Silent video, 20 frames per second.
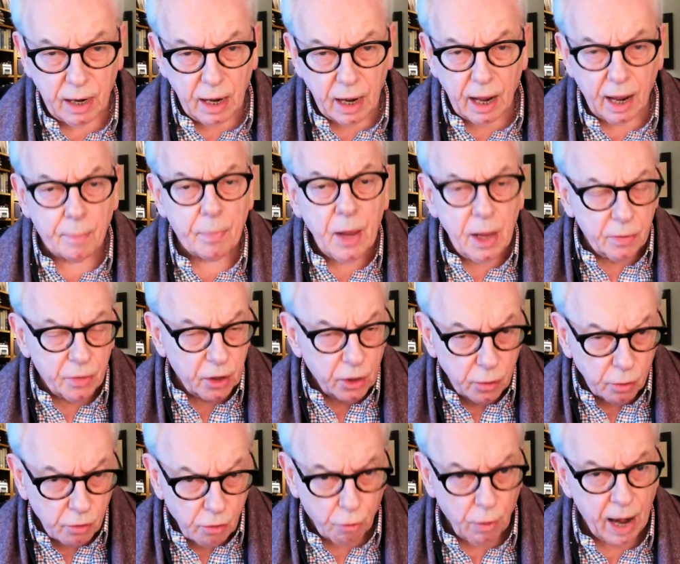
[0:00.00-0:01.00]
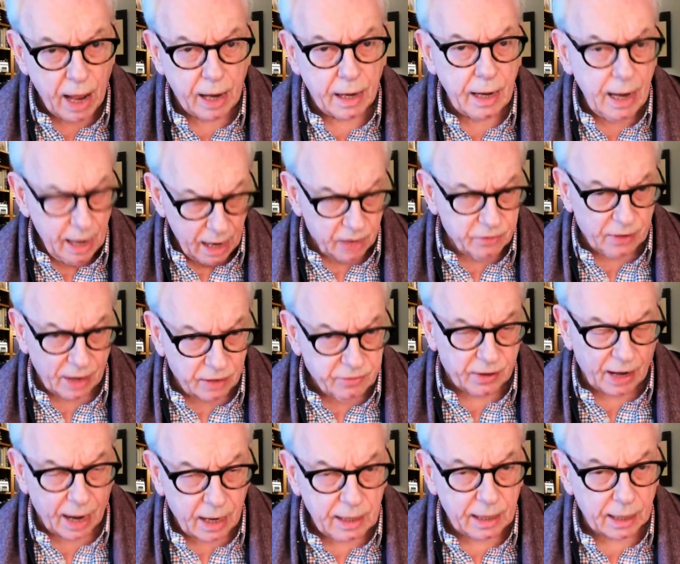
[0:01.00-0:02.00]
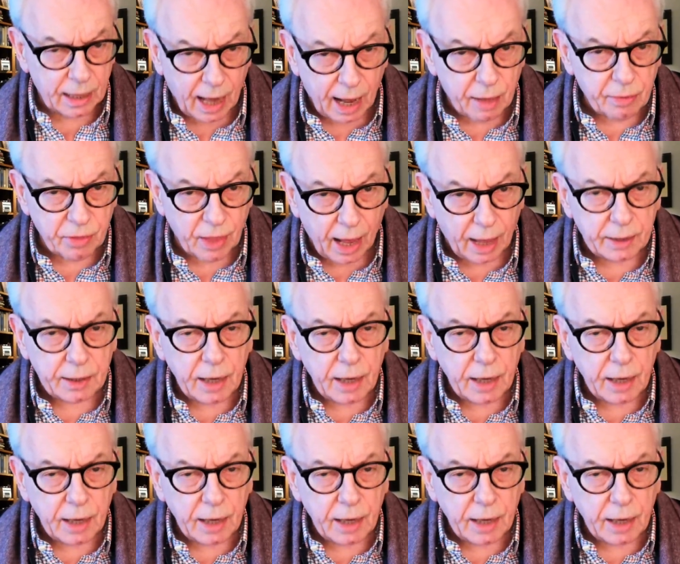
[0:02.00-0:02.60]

and the Ukraine is exactly like that.